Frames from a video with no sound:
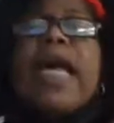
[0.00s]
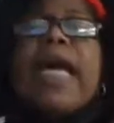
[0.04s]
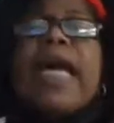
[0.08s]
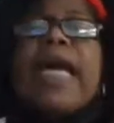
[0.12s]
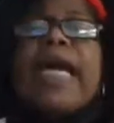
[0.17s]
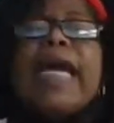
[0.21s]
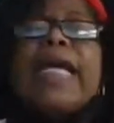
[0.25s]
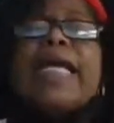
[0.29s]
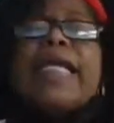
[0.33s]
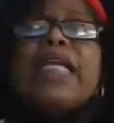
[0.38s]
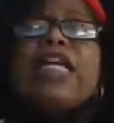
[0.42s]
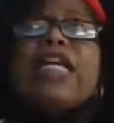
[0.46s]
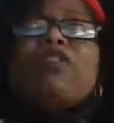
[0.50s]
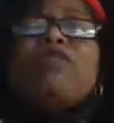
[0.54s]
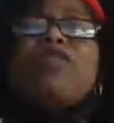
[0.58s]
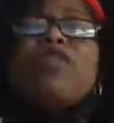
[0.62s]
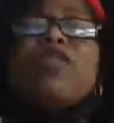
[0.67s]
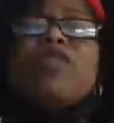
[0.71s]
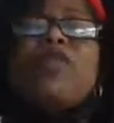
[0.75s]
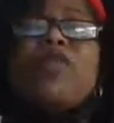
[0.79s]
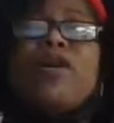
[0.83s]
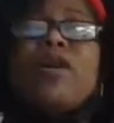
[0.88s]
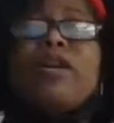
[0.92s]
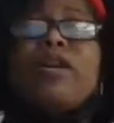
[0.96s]
and if
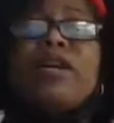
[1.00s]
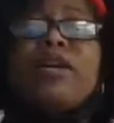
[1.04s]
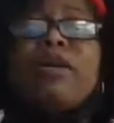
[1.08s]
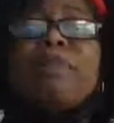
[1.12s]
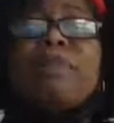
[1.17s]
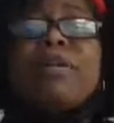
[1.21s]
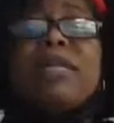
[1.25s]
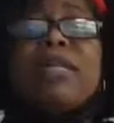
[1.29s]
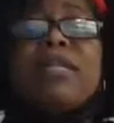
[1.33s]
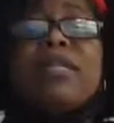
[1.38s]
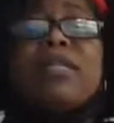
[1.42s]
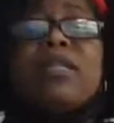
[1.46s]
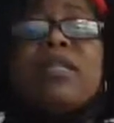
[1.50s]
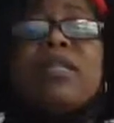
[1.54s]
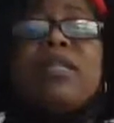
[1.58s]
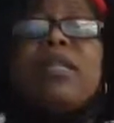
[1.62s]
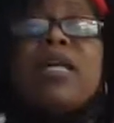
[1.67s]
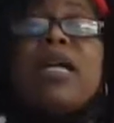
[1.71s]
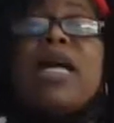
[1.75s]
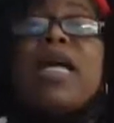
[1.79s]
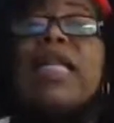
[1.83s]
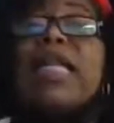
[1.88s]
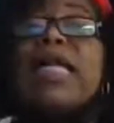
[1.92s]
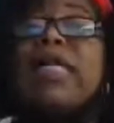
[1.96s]
you order a
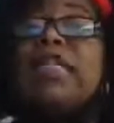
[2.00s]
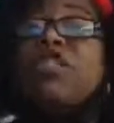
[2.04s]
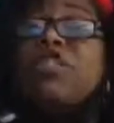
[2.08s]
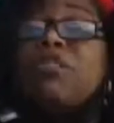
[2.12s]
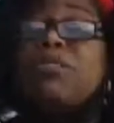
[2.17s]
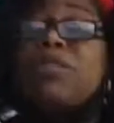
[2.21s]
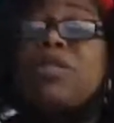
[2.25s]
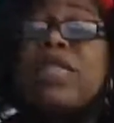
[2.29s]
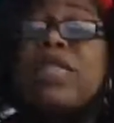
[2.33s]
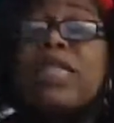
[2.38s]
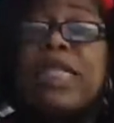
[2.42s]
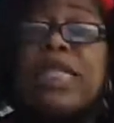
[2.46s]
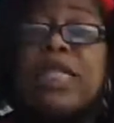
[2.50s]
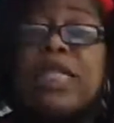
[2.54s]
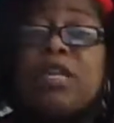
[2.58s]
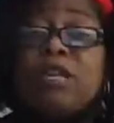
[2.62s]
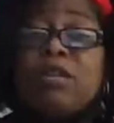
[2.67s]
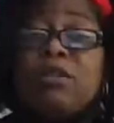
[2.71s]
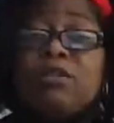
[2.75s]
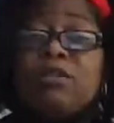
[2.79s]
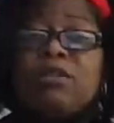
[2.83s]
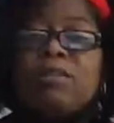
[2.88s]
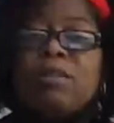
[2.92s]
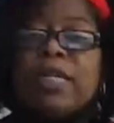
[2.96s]
pizza, let's use
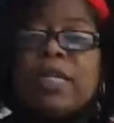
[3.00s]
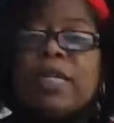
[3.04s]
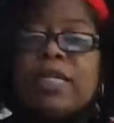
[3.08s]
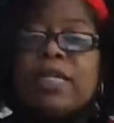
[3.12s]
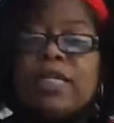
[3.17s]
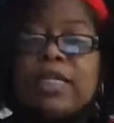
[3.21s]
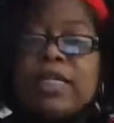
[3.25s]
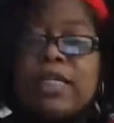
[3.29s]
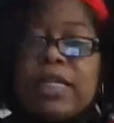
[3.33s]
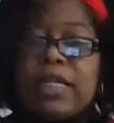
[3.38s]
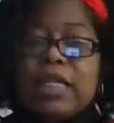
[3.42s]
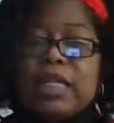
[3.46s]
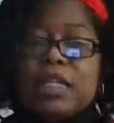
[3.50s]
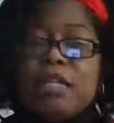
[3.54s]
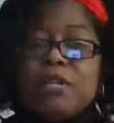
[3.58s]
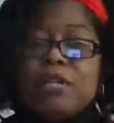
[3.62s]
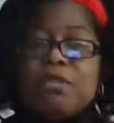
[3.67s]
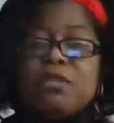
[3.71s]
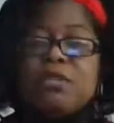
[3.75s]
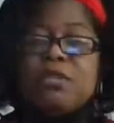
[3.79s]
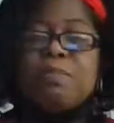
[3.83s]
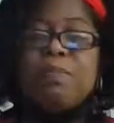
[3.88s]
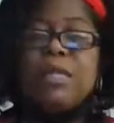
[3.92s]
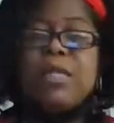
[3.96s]
Lido's because
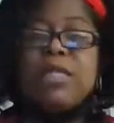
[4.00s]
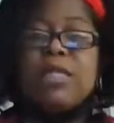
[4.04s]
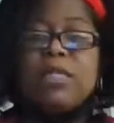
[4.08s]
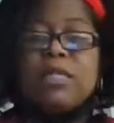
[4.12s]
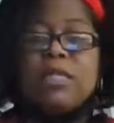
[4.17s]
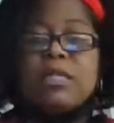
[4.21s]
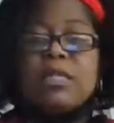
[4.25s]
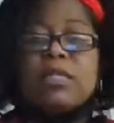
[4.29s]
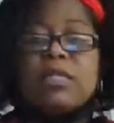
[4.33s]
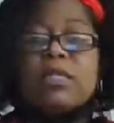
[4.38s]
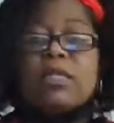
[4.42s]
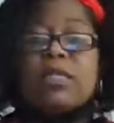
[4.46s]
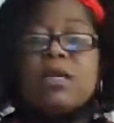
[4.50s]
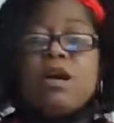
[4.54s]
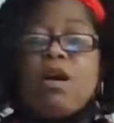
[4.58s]
Lido's pizzas